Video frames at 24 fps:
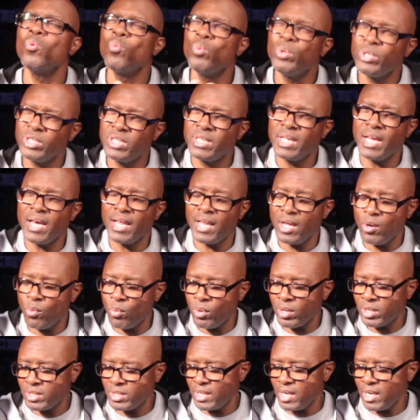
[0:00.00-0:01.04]
We'll see how that
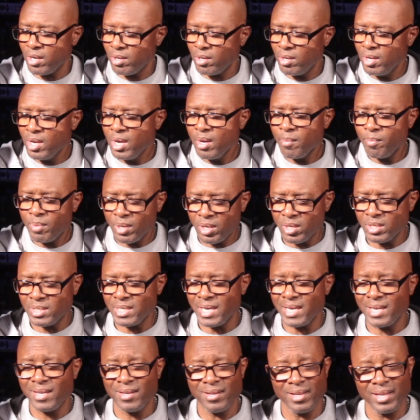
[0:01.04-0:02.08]
works out, because
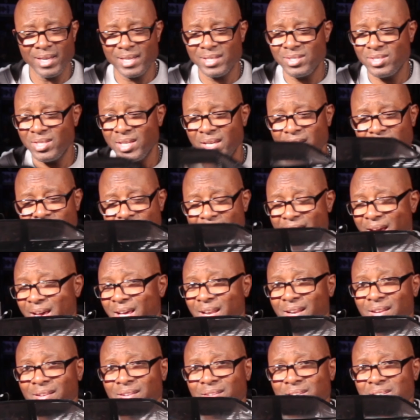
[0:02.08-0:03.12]
like I said, I had
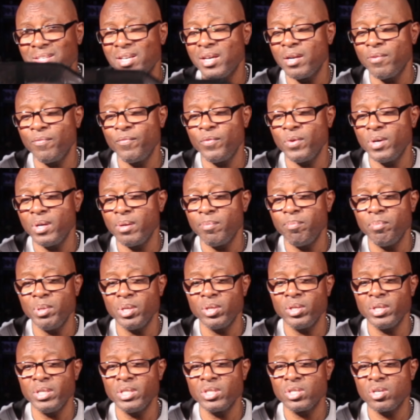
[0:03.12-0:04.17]
a ton of fun
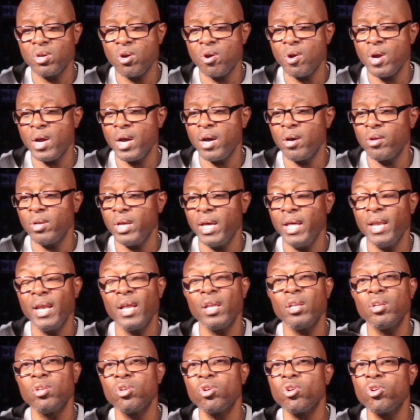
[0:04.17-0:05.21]
building this car out, and I
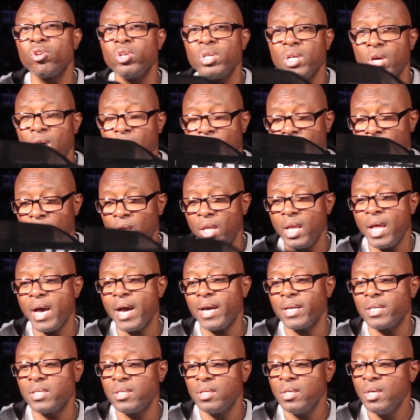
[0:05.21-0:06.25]
learned a
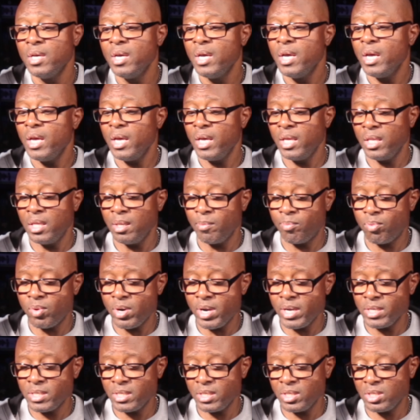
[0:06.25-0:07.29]
lot in the
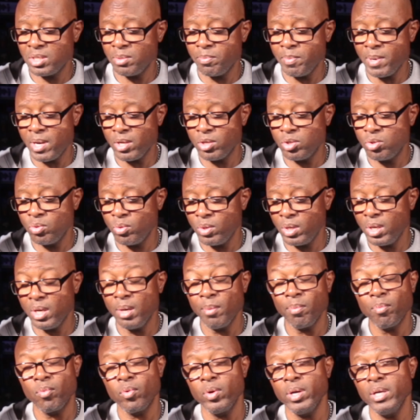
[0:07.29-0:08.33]
process about doing
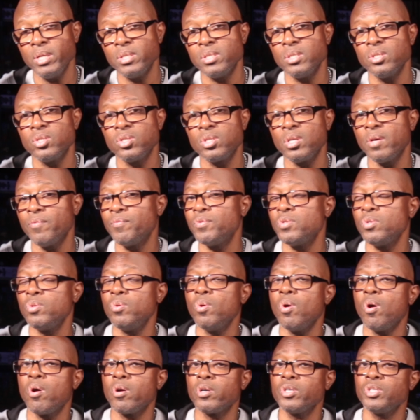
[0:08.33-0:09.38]
upgrades and stuff
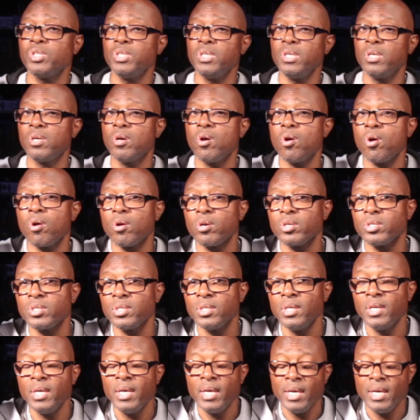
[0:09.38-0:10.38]
to RC cars.